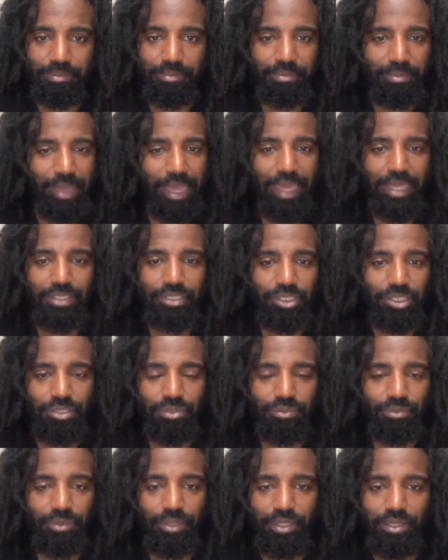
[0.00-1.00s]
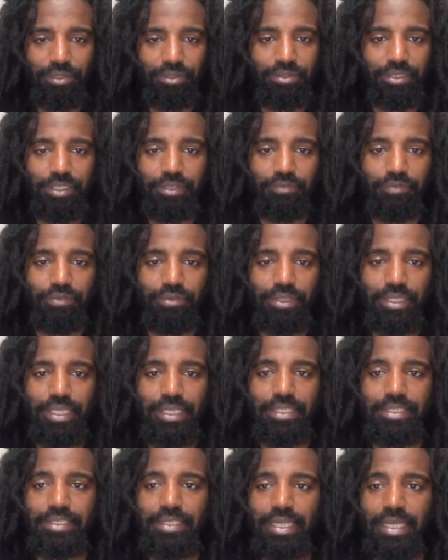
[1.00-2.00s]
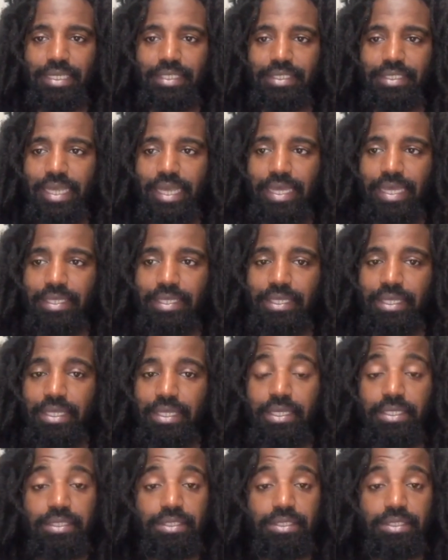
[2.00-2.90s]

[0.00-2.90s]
mask you wear, different things like that.